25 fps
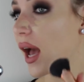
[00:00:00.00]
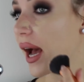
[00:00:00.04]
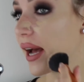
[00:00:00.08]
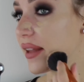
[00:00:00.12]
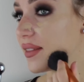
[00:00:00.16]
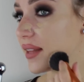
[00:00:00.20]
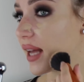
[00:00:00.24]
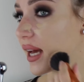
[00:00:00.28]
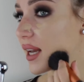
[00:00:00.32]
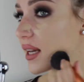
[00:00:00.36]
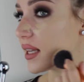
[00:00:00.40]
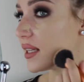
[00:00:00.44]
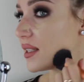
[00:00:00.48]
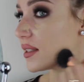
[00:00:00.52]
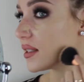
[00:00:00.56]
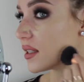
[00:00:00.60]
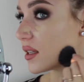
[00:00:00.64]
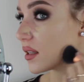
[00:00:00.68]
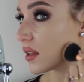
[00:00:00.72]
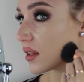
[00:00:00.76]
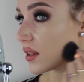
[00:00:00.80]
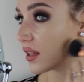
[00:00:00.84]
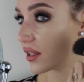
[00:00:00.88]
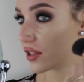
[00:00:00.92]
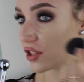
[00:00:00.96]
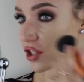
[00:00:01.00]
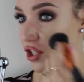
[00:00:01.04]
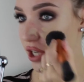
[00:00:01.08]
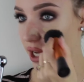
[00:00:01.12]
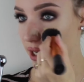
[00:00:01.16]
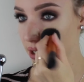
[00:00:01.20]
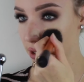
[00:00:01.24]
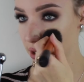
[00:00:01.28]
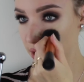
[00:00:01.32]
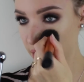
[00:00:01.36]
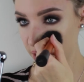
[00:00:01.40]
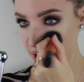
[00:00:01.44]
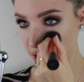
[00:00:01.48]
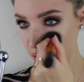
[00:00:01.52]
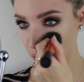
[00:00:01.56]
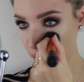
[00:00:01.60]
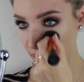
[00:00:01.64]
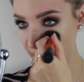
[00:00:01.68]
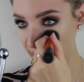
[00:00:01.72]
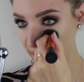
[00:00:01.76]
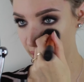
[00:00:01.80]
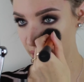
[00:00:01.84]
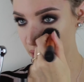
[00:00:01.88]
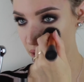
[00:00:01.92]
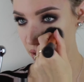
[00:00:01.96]
and that is the gentlest
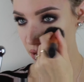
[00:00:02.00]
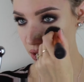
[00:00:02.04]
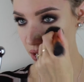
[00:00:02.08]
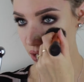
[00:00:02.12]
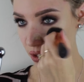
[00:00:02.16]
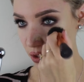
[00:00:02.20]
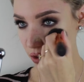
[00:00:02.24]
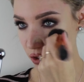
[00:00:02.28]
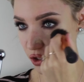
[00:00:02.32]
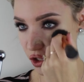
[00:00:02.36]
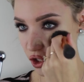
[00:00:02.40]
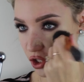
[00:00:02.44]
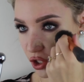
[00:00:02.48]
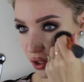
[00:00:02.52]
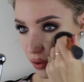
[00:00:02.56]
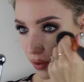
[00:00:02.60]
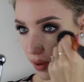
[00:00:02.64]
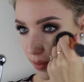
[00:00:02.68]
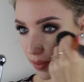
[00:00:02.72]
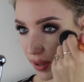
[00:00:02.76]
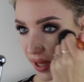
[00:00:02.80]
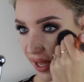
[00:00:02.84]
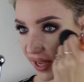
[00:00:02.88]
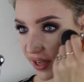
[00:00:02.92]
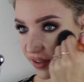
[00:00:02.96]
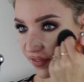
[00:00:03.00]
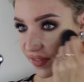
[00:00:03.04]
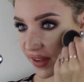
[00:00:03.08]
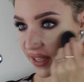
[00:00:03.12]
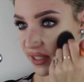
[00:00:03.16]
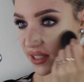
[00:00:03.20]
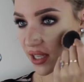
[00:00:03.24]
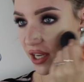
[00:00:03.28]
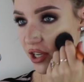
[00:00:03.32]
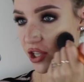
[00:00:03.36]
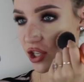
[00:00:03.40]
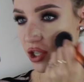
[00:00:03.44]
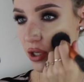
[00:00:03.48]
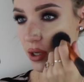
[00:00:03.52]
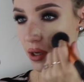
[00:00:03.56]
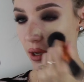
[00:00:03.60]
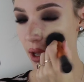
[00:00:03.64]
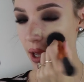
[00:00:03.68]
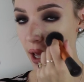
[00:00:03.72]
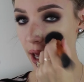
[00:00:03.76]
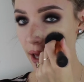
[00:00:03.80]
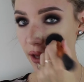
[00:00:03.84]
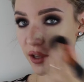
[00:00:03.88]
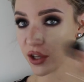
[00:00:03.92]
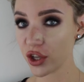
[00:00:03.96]
way to apply your foundation.
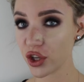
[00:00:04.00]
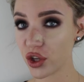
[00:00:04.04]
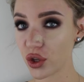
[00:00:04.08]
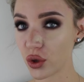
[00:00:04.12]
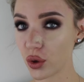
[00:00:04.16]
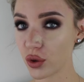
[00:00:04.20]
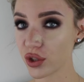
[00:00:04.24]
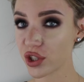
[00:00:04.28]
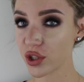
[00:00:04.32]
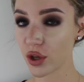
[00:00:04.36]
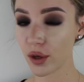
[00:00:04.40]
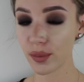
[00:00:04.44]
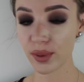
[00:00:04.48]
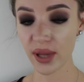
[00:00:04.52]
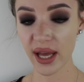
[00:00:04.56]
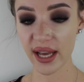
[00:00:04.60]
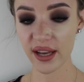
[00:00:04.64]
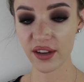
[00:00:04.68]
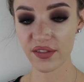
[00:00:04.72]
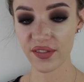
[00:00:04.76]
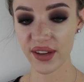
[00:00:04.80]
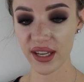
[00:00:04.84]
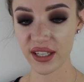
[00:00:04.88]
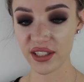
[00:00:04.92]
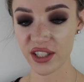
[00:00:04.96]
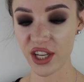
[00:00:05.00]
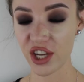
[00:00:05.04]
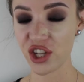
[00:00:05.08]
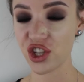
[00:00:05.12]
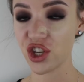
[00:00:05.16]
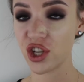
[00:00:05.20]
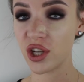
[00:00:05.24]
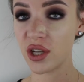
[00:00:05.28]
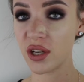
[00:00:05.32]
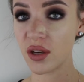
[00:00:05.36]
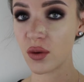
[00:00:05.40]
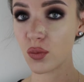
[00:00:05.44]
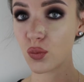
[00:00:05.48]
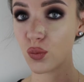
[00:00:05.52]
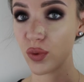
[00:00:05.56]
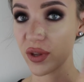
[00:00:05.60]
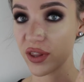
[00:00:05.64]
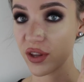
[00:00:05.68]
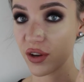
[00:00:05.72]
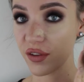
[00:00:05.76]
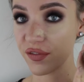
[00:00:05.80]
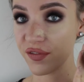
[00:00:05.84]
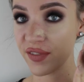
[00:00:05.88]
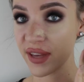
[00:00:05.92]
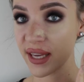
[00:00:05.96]
You can also apply your foundation
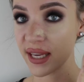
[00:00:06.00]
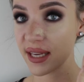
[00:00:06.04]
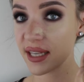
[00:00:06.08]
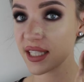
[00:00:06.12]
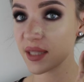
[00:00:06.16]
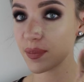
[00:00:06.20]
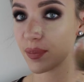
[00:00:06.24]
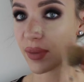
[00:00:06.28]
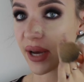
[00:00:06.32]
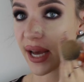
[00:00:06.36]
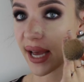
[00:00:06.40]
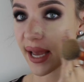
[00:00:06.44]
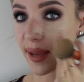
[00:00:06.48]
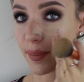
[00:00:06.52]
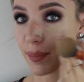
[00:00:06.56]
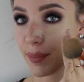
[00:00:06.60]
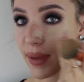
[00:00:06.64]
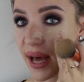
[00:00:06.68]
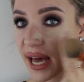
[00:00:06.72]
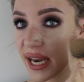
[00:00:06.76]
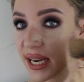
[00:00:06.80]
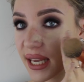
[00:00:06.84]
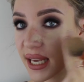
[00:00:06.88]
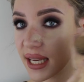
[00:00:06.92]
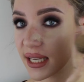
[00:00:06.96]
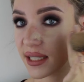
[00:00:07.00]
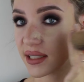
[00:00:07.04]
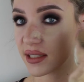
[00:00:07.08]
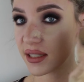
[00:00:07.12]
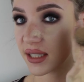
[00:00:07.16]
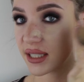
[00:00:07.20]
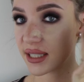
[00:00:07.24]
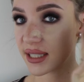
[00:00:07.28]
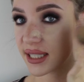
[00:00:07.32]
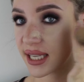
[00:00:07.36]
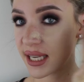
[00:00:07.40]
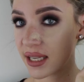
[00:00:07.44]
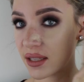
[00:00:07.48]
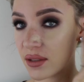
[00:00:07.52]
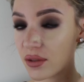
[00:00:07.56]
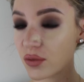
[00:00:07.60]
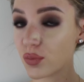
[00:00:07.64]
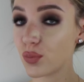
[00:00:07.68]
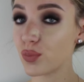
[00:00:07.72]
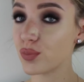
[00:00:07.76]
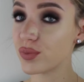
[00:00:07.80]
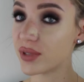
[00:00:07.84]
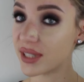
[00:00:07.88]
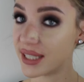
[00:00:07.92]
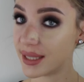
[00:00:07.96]
with your fingers by patting it into the skin,
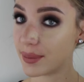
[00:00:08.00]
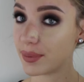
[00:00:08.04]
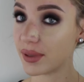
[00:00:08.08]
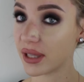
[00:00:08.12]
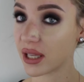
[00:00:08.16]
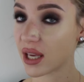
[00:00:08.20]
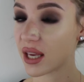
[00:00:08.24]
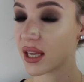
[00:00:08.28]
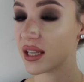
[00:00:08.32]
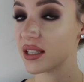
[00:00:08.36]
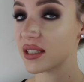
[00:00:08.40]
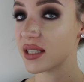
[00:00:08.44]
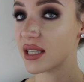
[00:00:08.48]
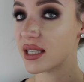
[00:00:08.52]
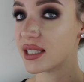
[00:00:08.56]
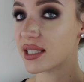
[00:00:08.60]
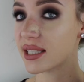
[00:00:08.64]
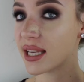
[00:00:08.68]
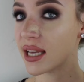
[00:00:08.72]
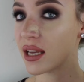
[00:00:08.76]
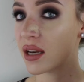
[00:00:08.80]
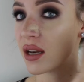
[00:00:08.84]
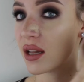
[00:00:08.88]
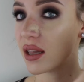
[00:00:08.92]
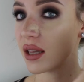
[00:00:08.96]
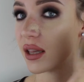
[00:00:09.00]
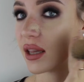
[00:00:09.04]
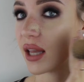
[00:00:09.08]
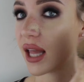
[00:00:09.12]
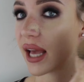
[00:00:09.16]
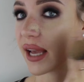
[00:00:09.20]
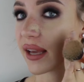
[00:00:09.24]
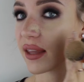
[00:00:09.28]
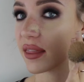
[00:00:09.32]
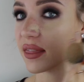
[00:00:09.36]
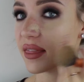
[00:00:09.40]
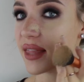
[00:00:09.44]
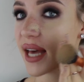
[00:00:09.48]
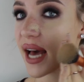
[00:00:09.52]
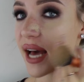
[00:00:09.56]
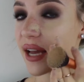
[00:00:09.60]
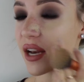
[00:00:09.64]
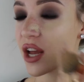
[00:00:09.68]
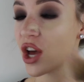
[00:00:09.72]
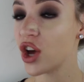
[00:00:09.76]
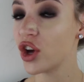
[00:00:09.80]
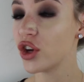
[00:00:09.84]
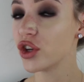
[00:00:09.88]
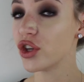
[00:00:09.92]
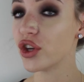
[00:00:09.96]
stippling it into the skin like
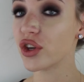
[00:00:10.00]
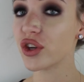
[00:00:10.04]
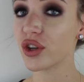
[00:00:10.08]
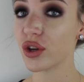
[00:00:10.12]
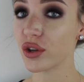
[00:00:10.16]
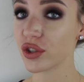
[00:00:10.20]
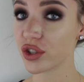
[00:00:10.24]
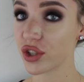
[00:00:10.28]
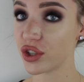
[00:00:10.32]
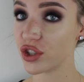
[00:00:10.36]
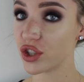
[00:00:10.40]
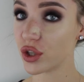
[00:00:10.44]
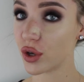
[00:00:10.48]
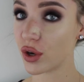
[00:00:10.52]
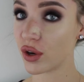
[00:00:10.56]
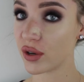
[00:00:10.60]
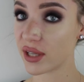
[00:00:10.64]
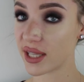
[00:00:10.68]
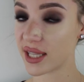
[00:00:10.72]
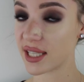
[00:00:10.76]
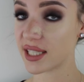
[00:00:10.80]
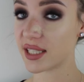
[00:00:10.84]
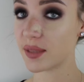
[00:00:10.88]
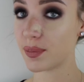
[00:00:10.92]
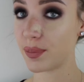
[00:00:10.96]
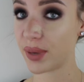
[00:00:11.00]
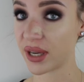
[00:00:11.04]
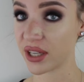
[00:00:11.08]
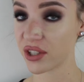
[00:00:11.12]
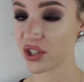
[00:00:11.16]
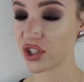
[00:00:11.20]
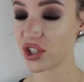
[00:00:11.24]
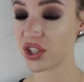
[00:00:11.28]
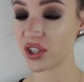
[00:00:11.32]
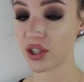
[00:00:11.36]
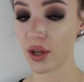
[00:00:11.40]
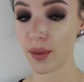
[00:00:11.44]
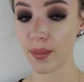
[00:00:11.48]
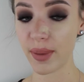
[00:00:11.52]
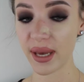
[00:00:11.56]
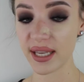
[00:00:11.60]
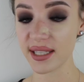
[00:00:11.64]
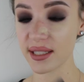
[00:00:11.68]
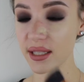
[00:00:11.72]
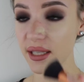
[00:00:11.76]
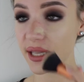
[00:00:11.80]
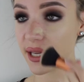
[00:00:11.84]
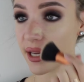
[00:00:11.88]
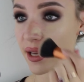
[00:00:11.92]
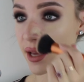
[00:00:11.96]
that. You can also do it with a sponge. So
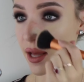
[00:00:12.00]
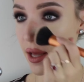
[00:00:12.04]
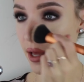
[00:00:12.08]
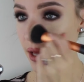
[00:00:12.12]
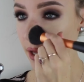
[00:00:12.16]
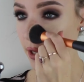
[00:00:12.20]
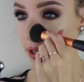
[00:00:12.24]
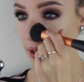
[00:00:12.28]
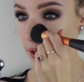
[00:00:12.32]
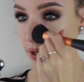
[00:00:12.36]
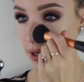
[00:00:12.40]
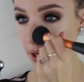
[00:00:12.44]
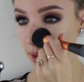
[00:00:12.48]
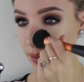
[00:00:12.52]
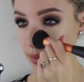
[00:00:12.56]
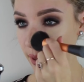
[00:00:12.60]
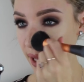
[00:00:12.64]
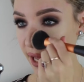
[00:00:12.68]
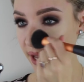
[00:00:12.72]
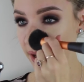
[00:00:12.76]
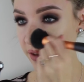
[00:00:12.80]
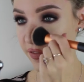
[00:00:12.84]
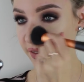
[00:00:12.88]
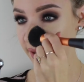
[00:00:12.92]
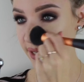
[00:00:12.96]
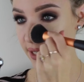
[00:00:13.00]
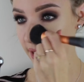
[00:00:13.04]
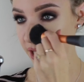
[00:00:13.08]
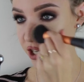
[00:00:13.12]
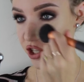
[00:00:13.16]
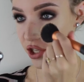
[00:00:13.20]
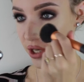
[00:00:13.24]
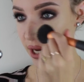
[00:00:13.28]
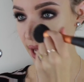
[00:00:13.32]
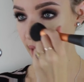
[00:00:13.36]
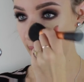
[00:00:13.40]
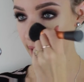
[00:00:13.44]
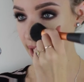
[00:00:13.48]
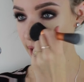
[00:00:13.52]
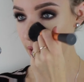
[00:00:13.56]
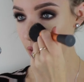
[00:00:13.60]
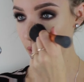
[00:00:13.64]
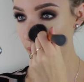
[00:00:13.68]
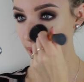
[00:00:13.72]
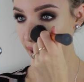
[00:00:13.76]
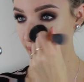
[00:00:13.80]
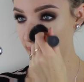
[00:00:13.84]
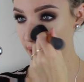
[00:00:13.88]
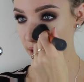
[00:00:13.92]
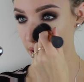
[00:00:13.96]
basically, you can apply your foundation any
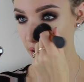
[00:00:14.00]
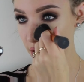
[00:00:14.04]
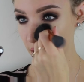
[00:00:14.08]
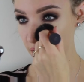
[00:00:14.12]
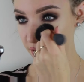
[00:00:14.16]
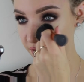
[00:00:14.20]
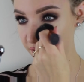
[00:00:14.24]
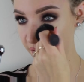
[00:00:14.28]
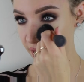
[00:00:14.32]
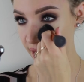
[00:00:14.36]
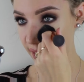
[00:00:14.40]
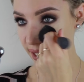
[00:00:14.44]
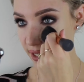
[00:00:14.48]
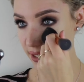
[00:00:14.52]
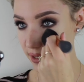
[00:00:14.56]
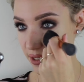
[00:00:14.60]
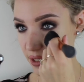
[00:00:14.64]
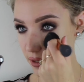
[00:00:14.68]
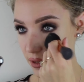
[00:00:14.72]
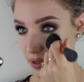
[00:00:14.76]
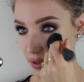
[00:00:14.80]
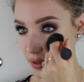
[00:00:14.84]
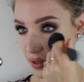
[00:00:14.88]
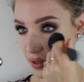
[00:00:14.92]
way that you find